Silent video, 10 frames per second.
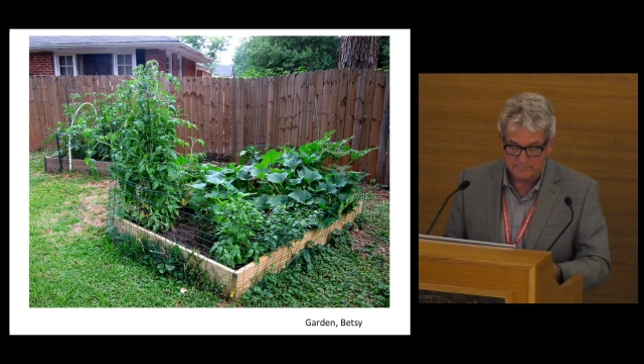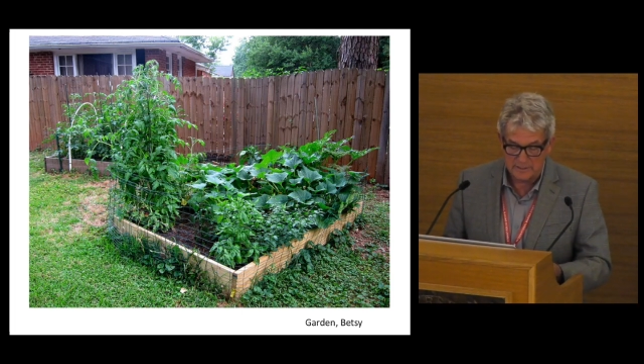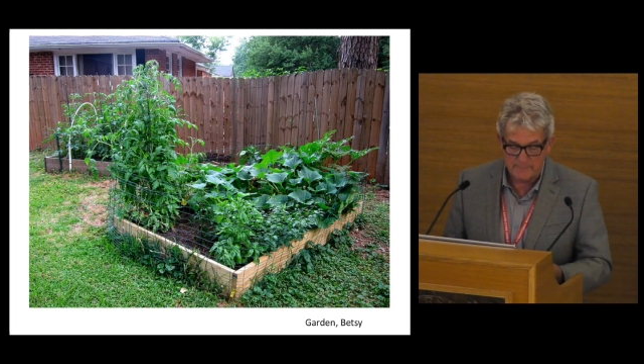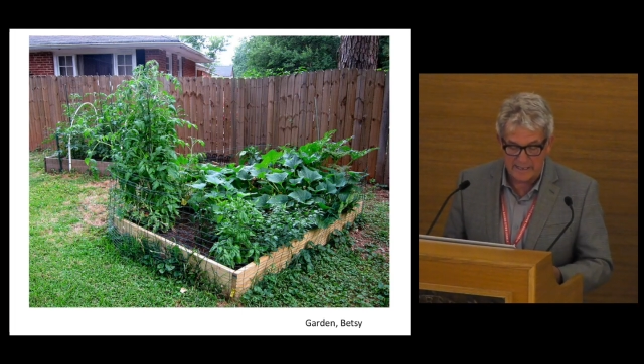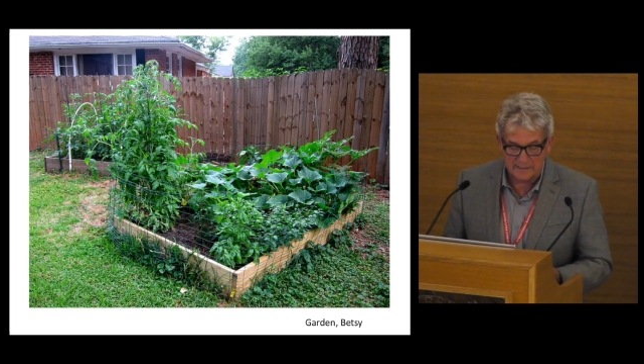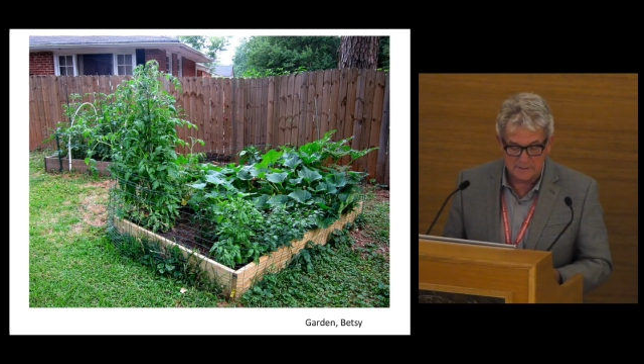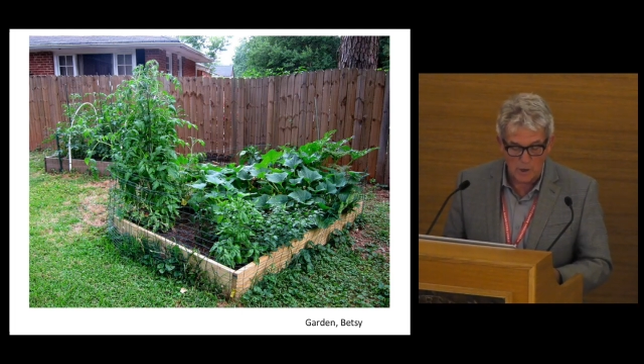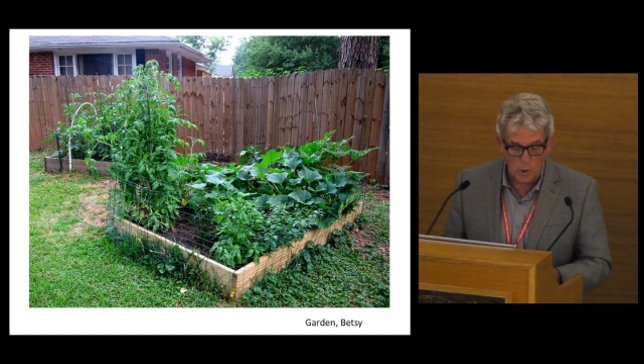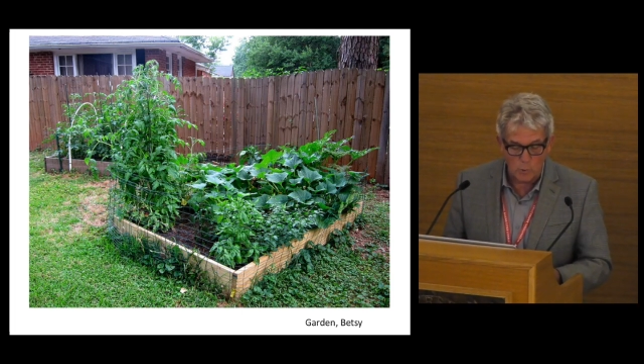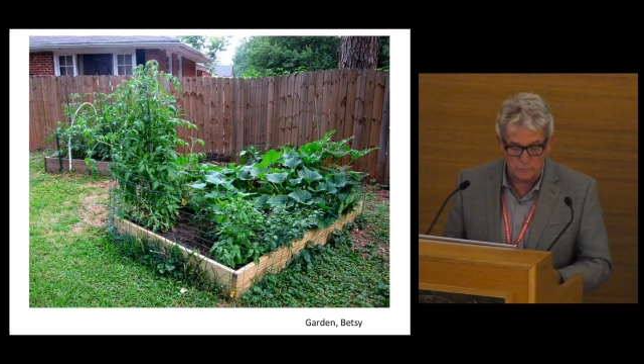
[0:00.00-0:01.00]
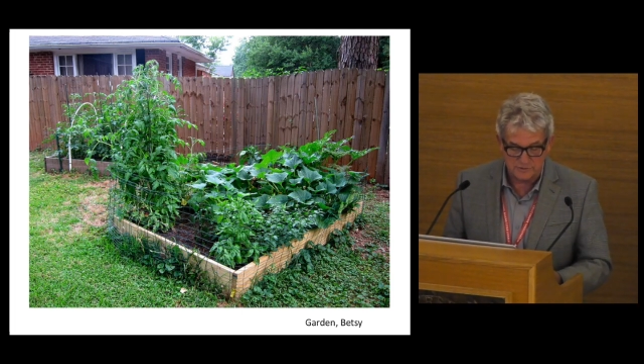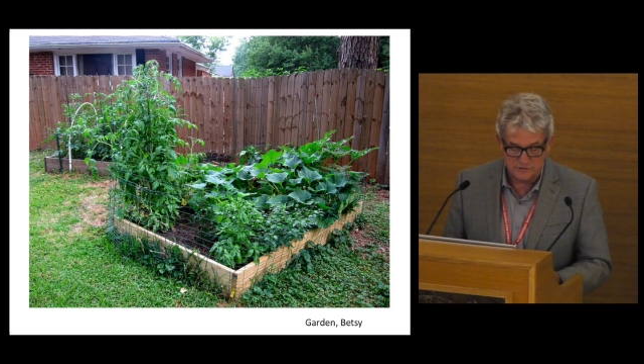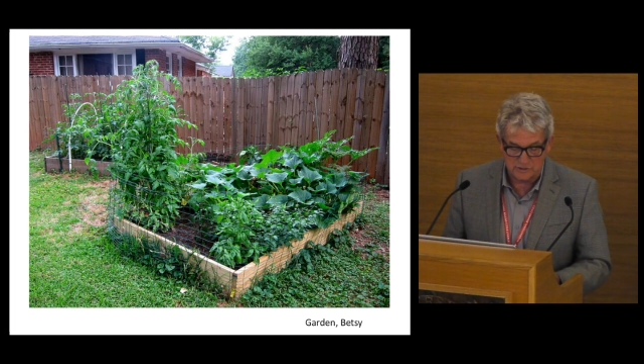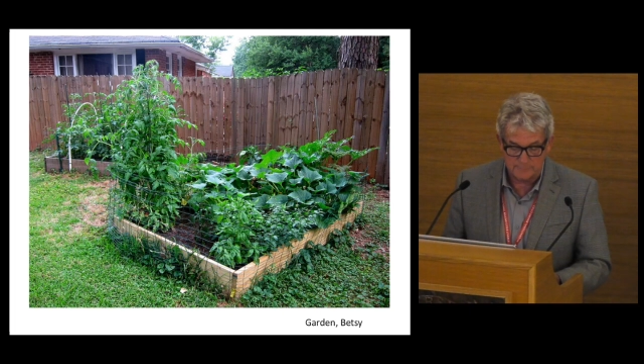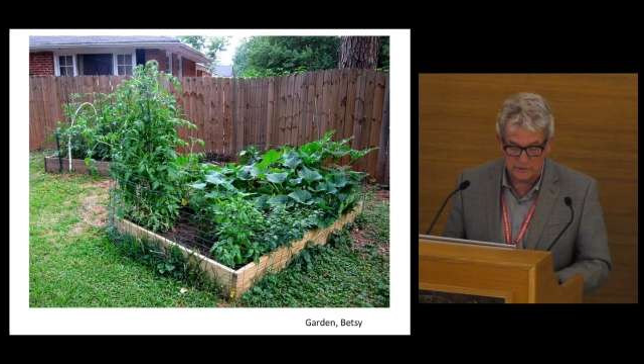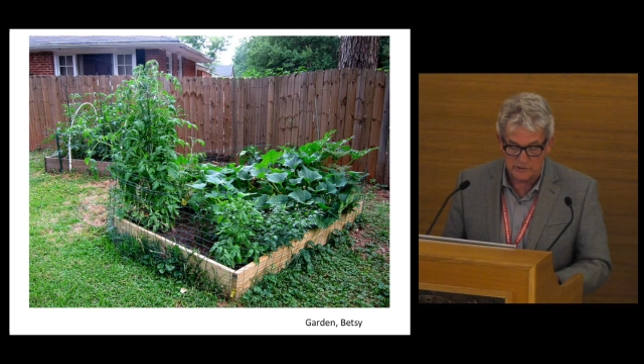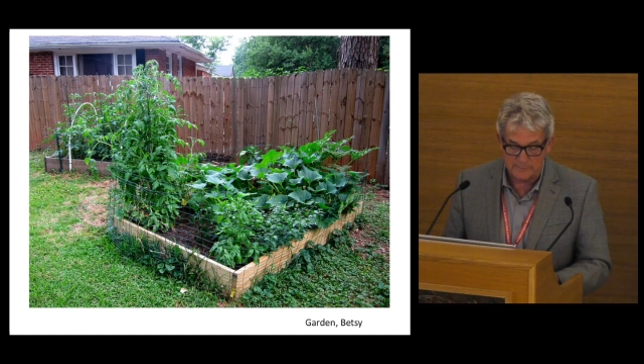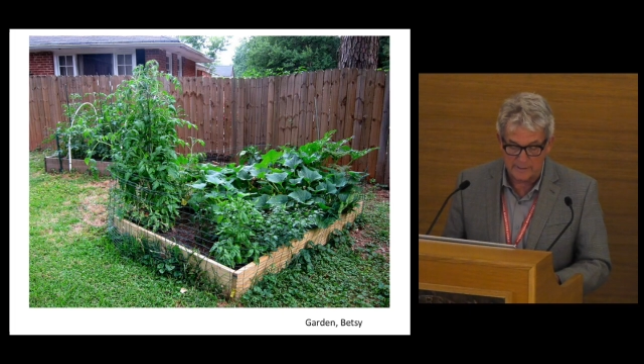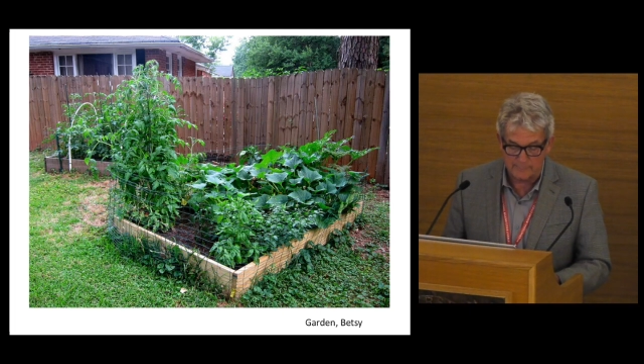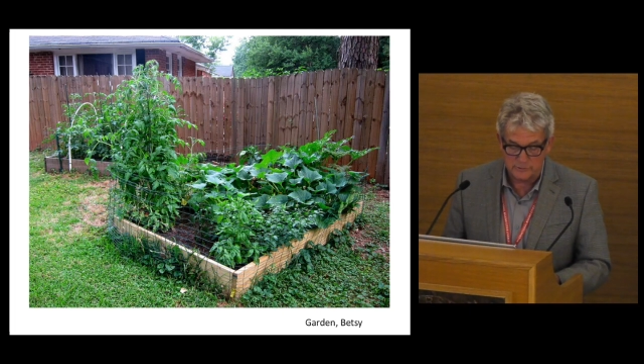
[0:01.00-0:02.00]
be made known to community
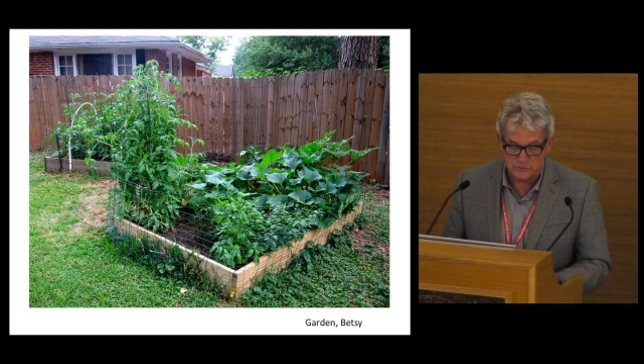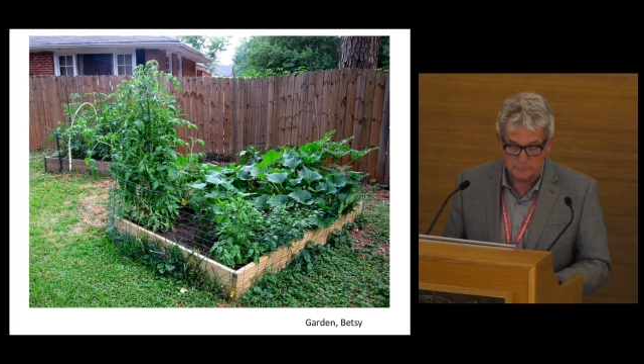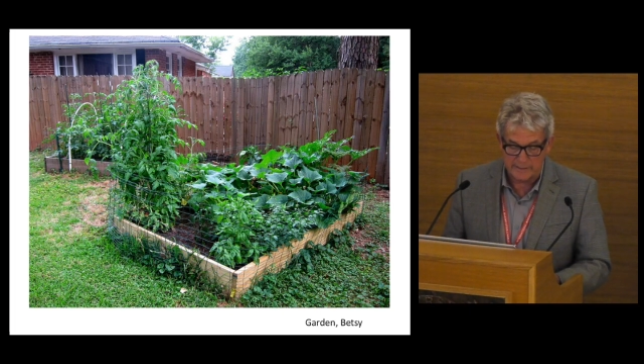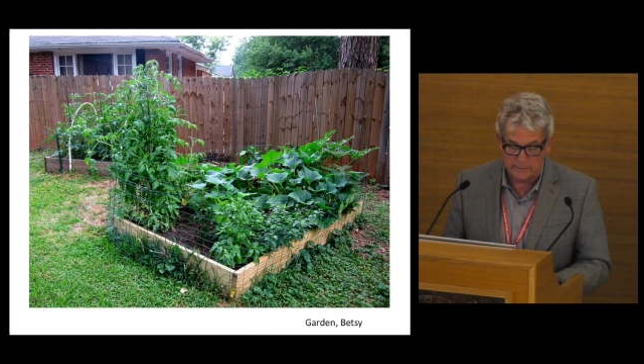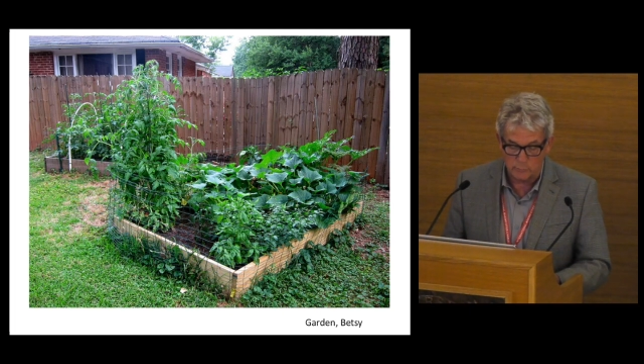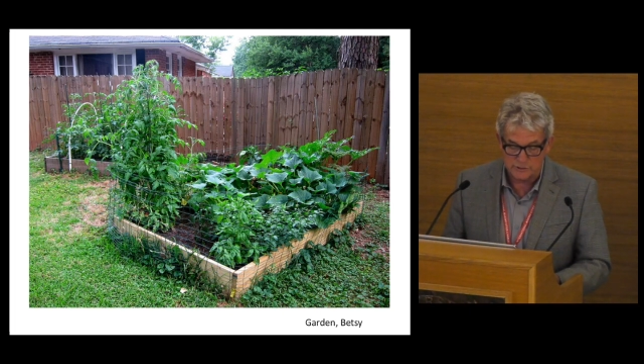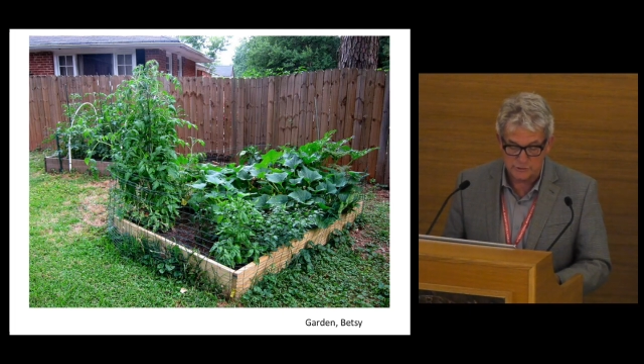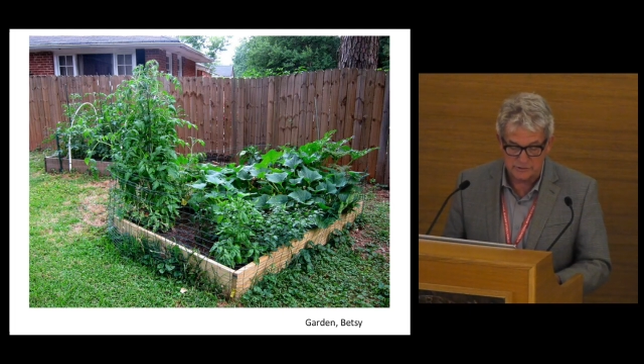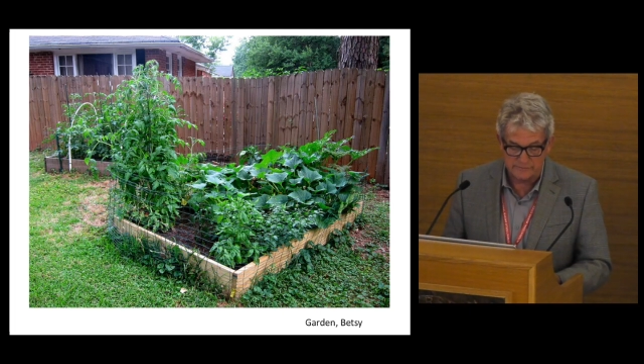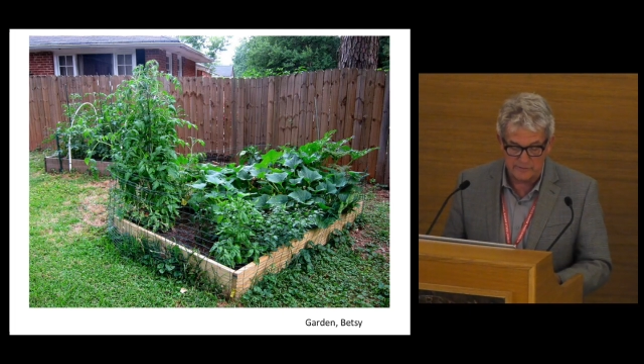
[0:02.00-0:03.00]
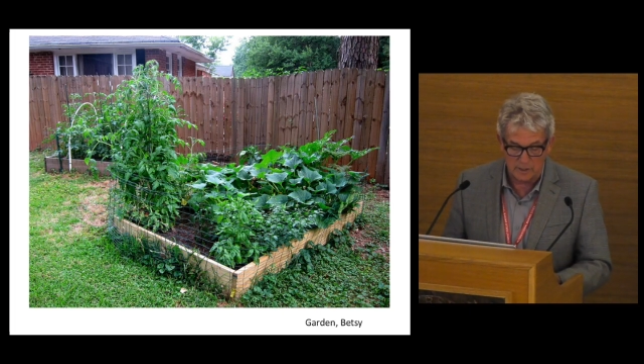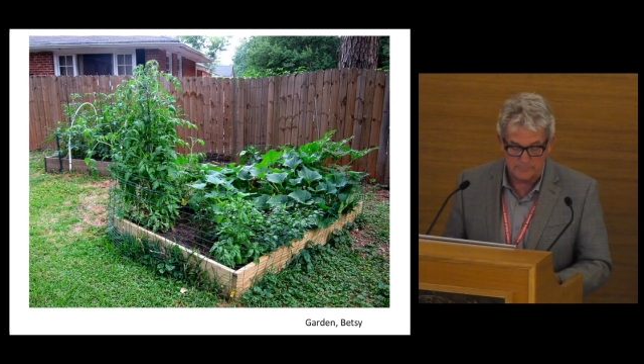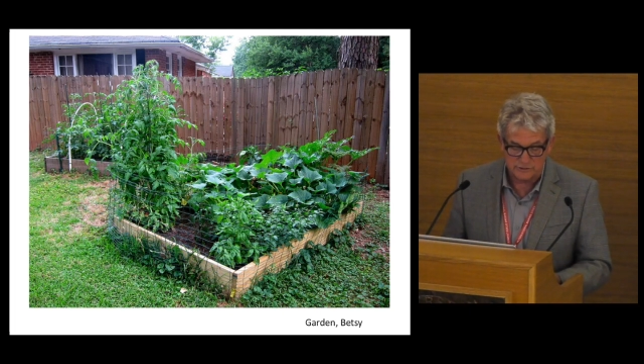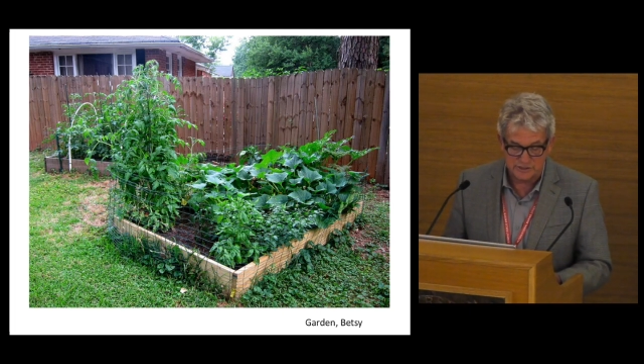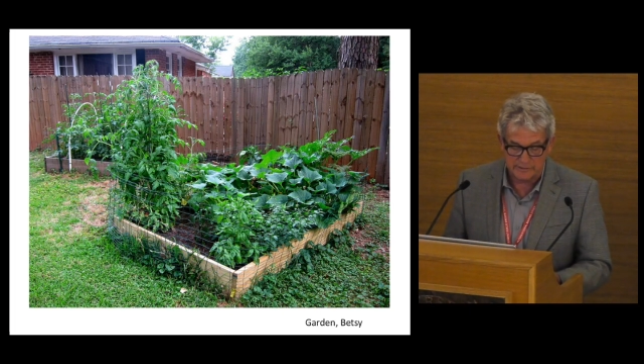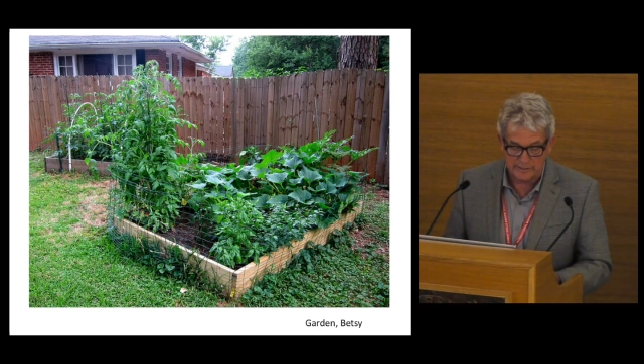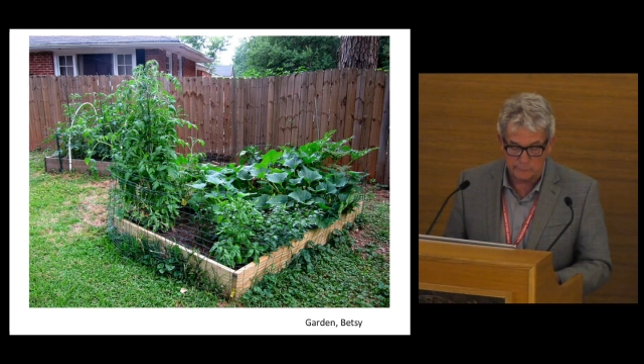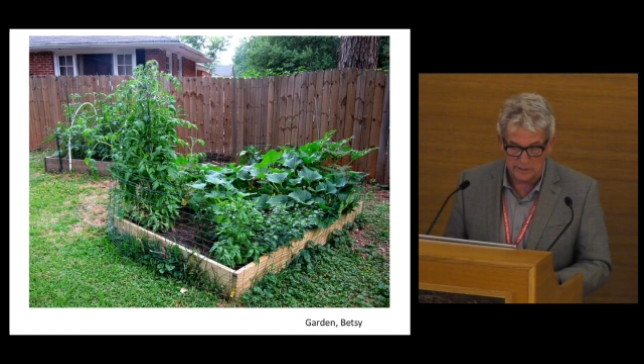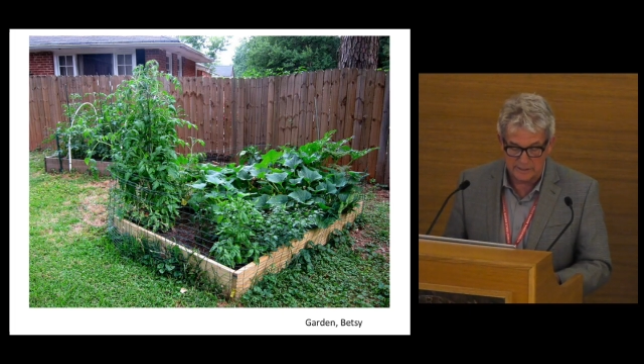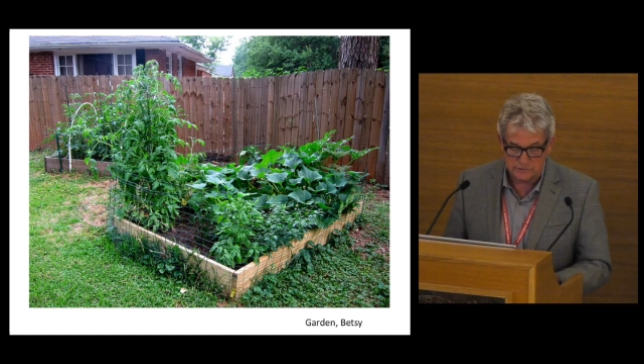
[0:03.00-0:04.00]
members who might wish to develop a sharing
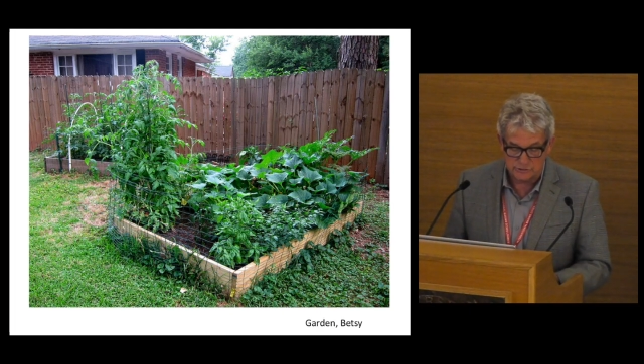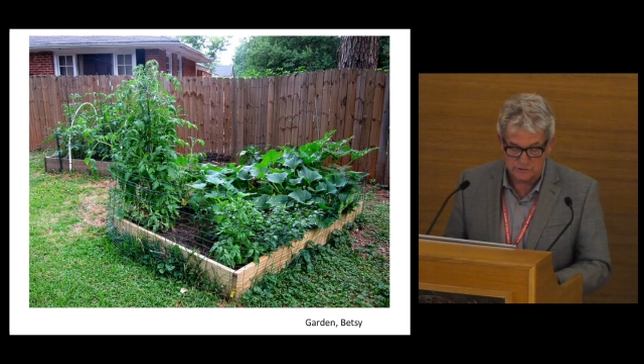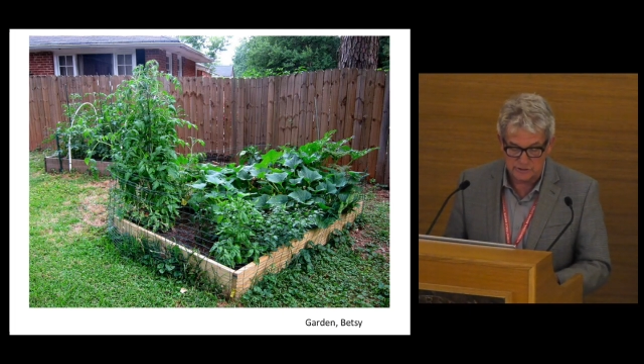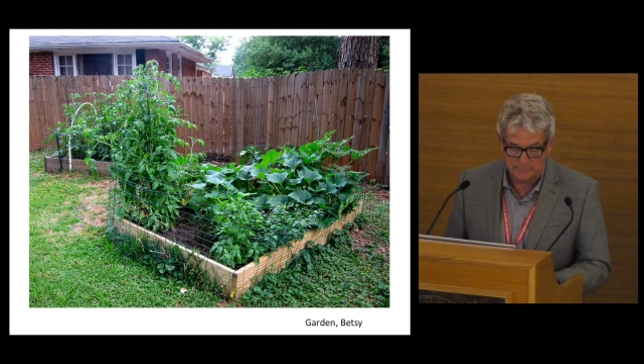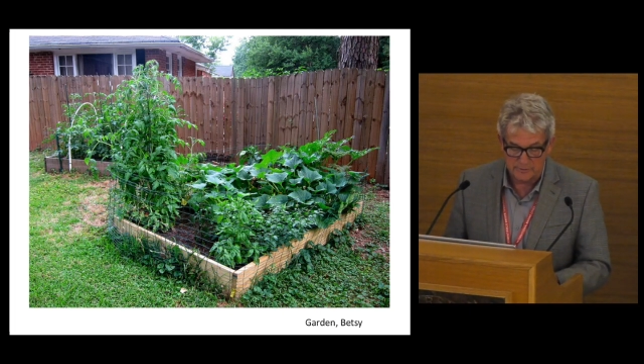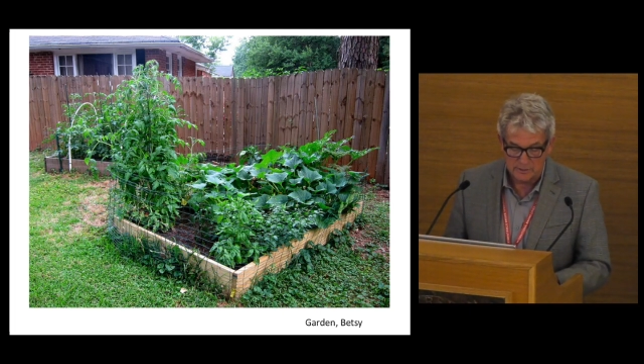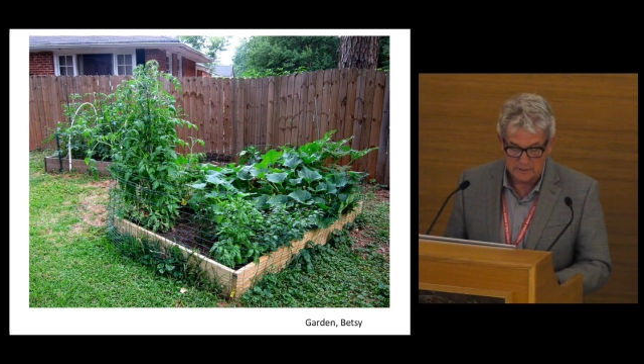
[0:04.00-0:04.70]
relationship?